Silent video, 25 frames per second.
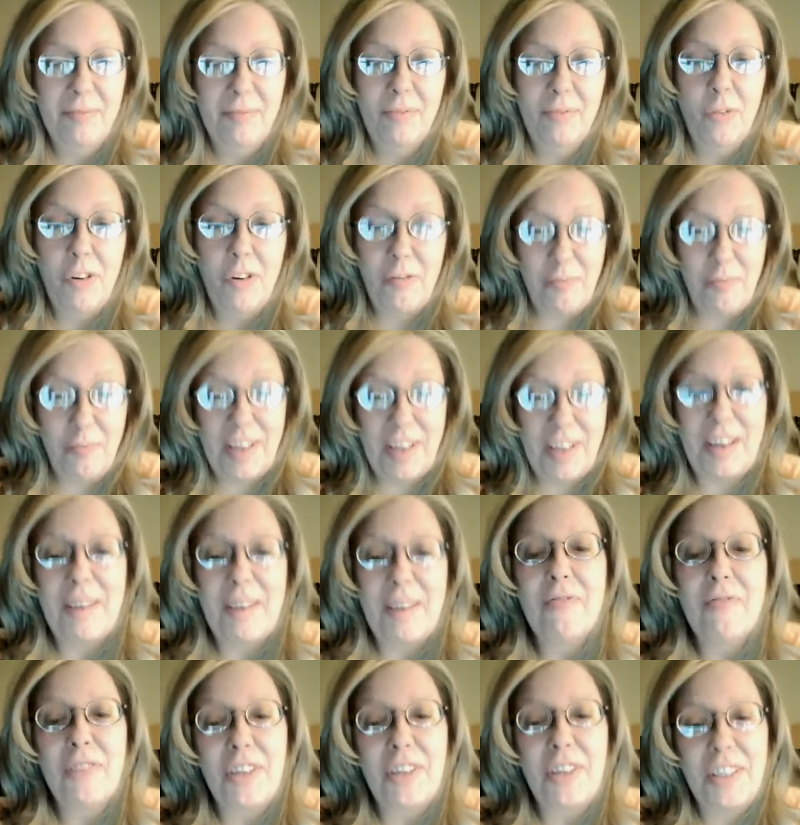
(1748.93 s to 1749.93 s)
We've
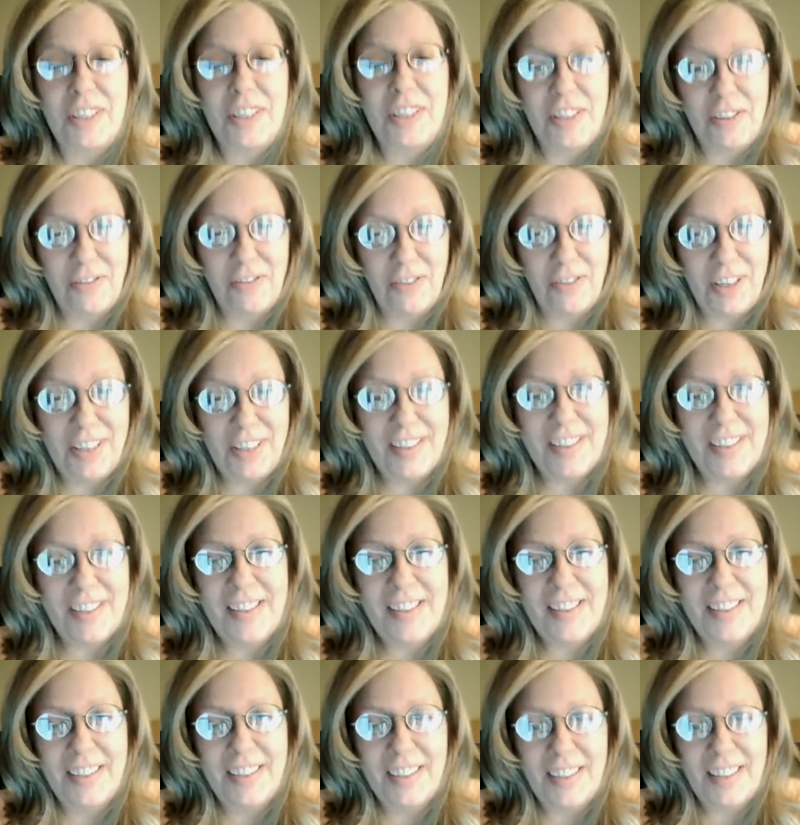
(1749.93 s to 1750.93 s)
become very dear friends
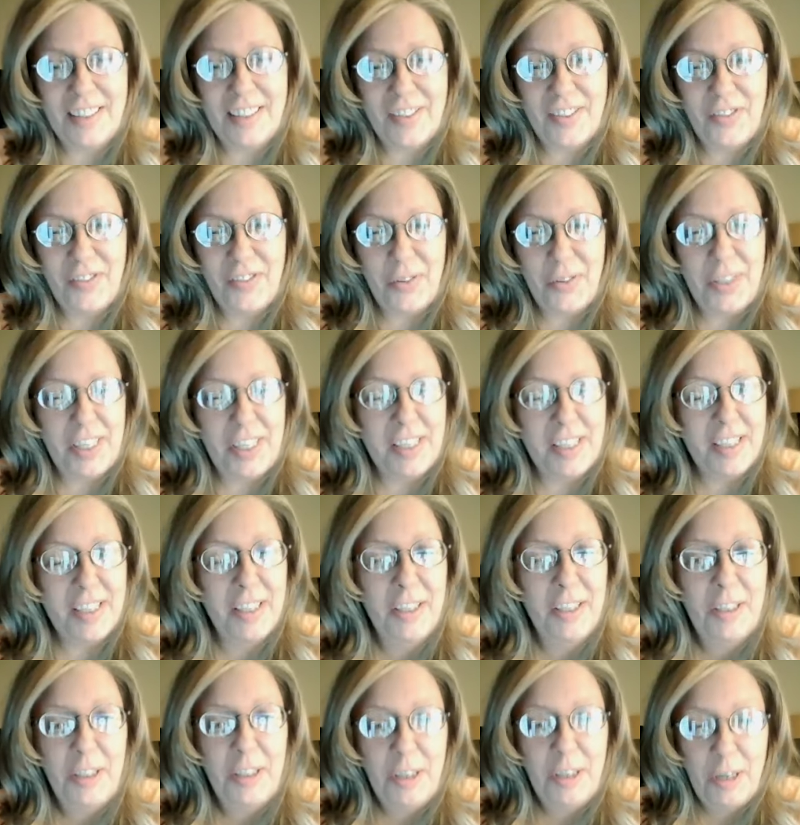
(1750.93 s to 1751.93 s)
in the last,
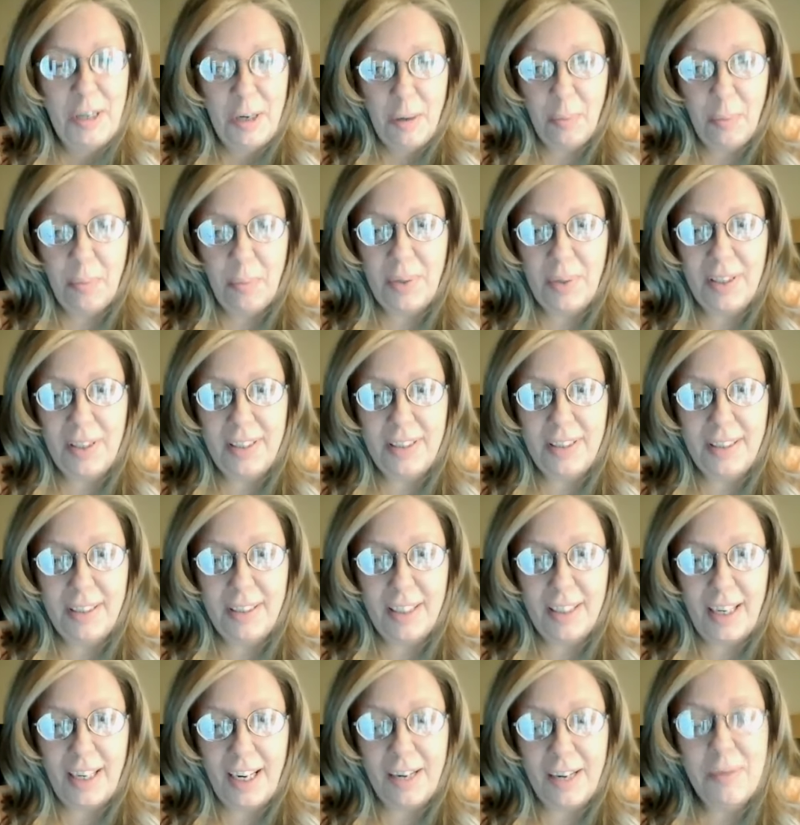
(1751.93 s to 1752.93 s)
but
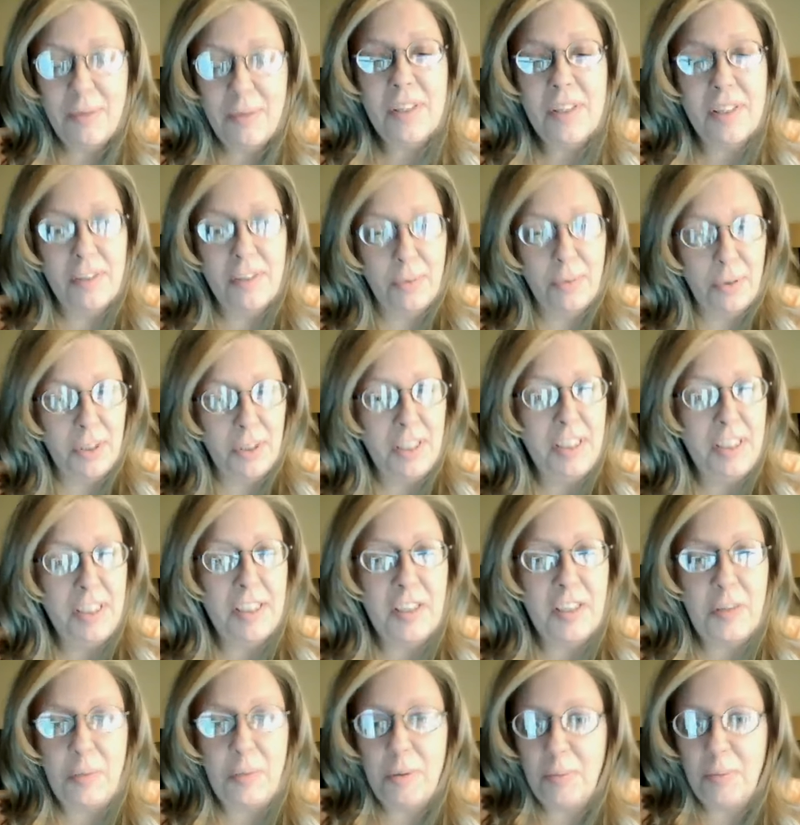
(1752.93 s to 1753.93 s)
I was in a really
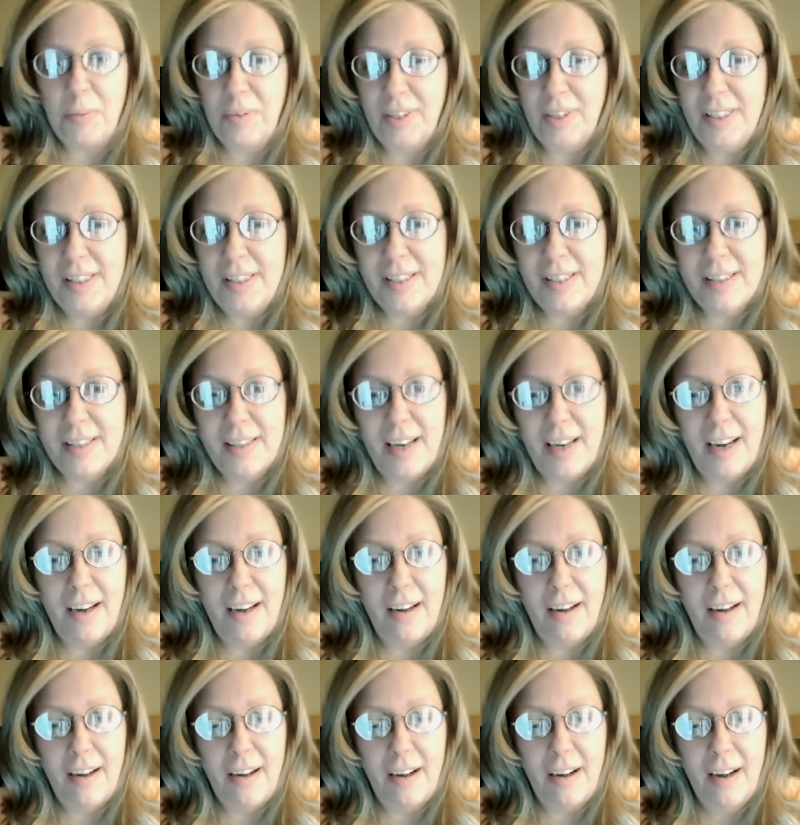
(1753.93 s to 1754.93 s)
desperate place,
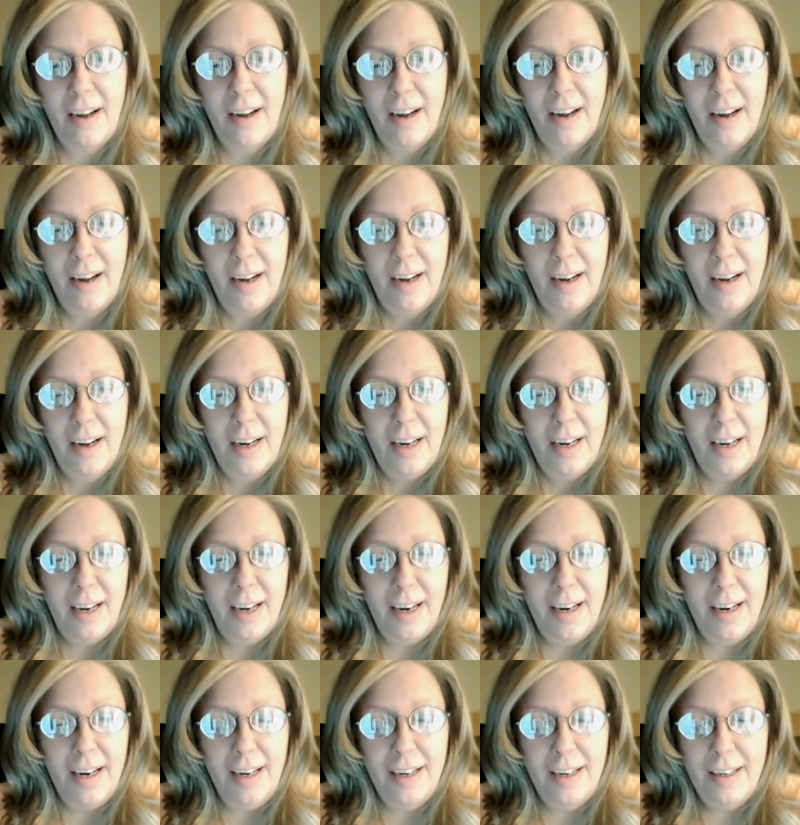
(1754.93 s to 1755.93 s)
and
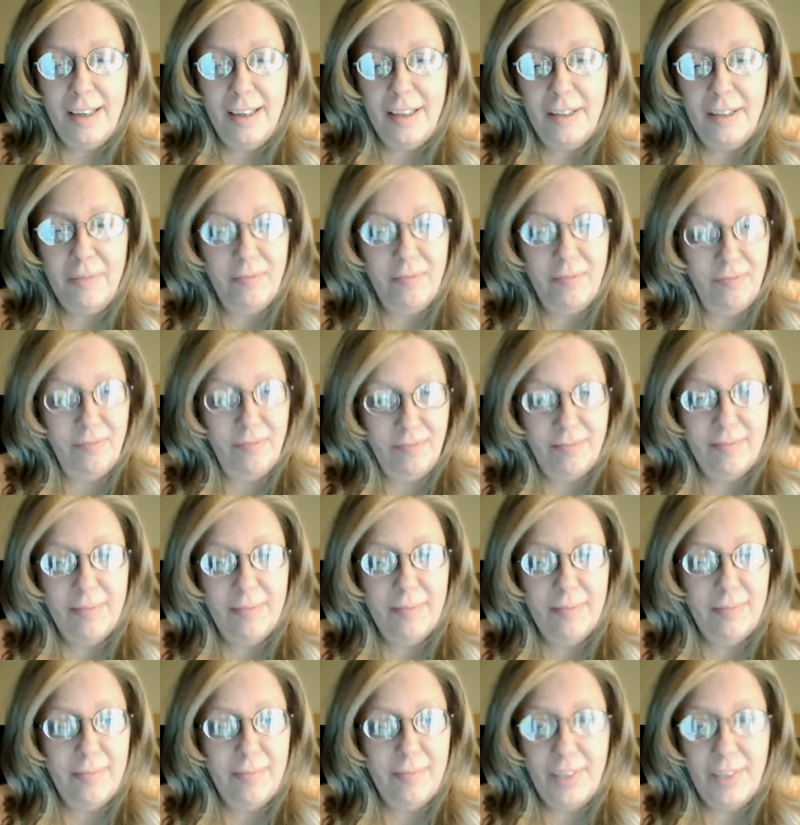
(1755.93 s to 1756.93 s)

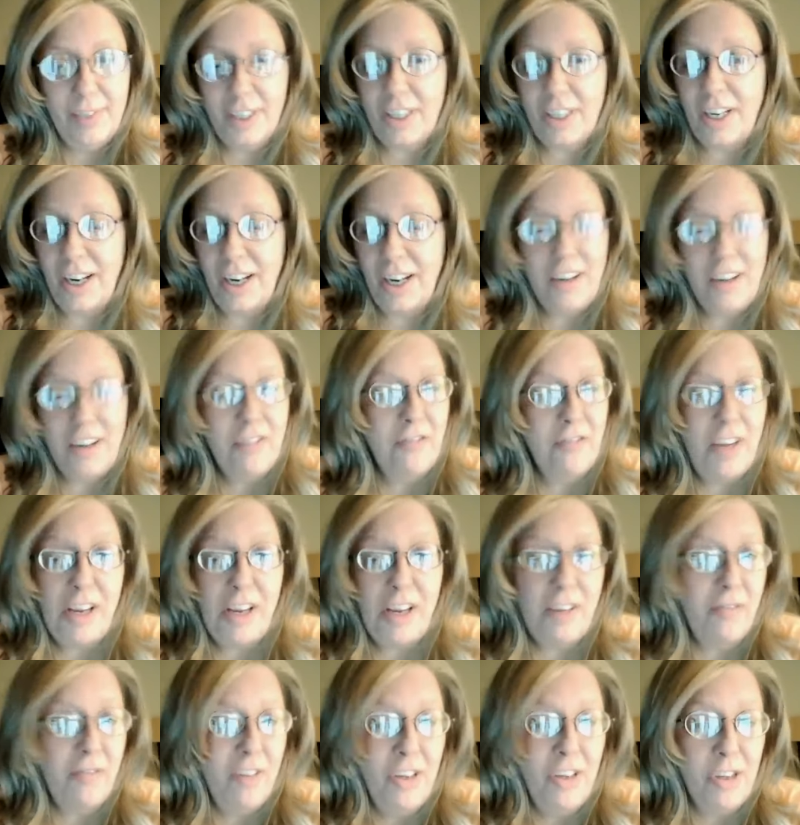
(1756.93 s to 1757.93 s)
kind of that,
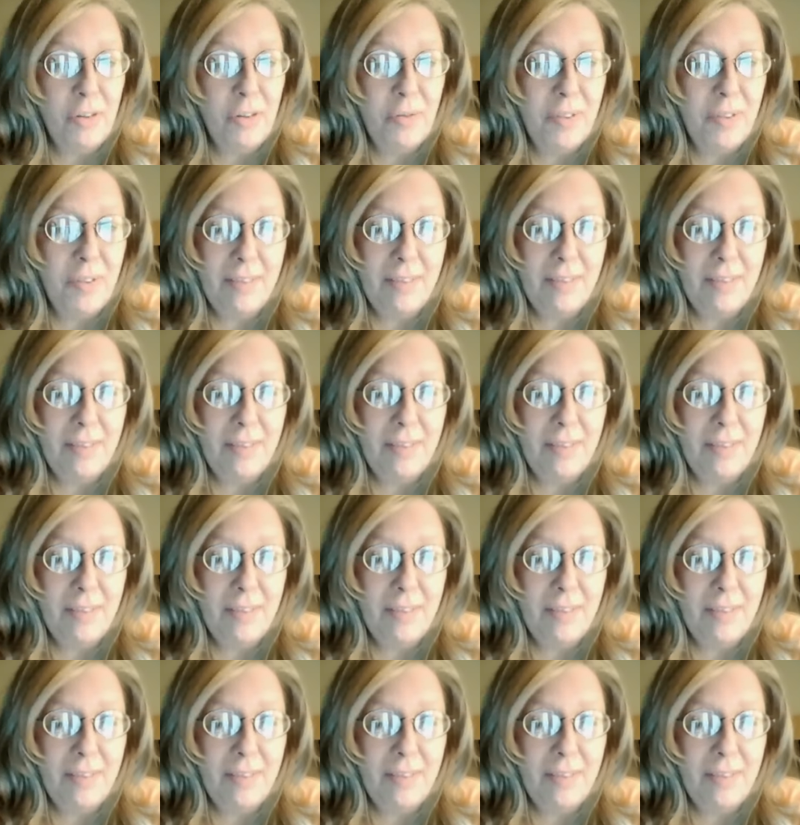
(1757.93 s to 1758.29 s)
you know,